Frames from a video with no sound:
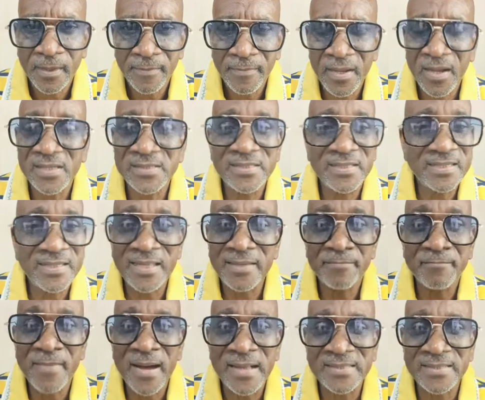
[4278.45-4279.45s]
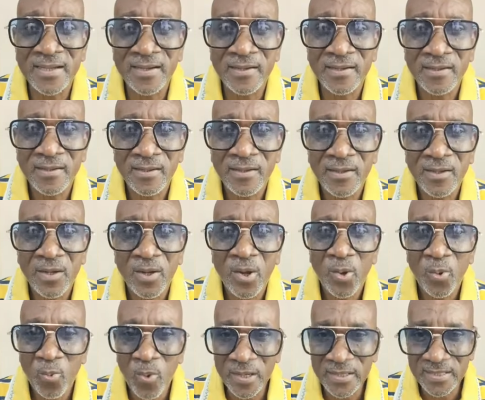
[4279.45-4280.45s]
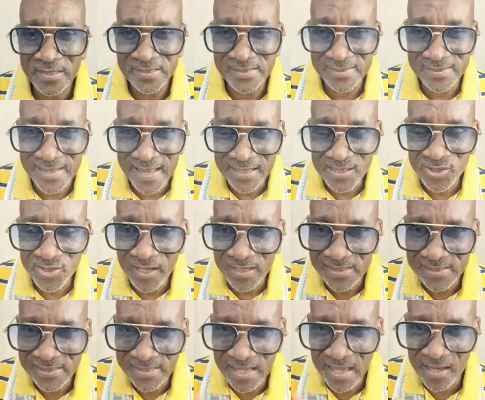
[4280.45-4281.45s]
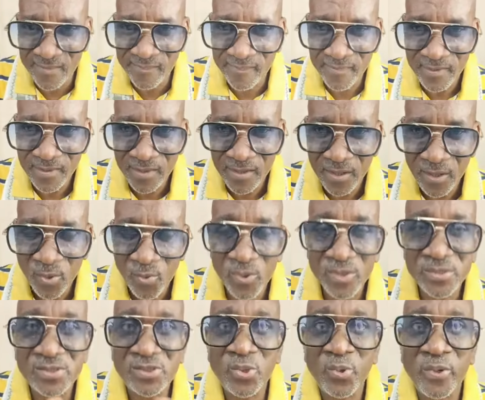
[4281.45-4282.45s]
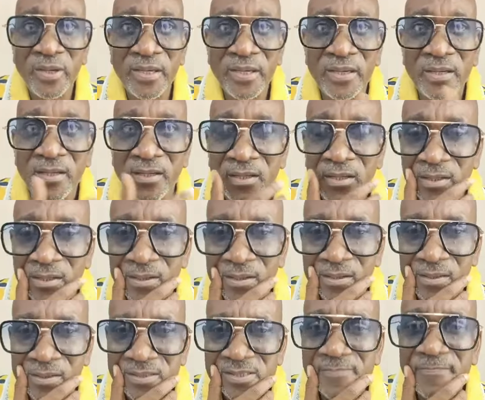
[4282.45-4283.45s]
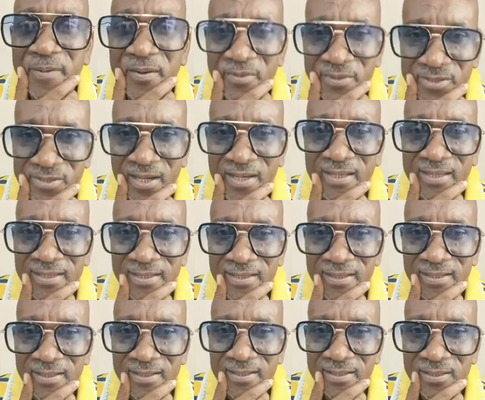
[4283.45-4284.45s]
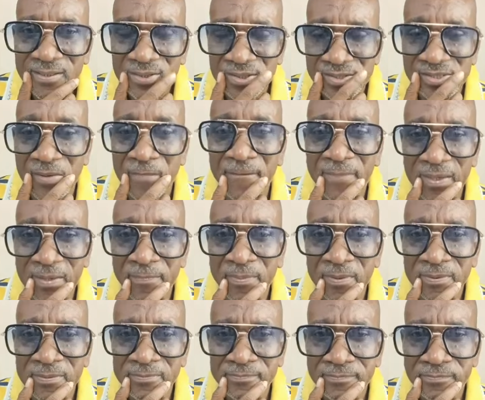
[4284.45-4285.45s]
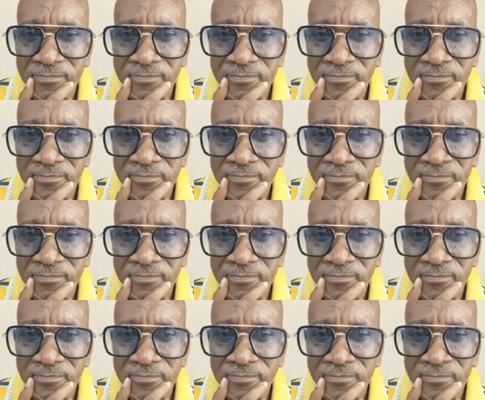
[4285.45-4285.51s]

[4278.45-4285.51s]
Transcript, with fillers: Because it didn't matter what his natural self was doing spiritually to some people.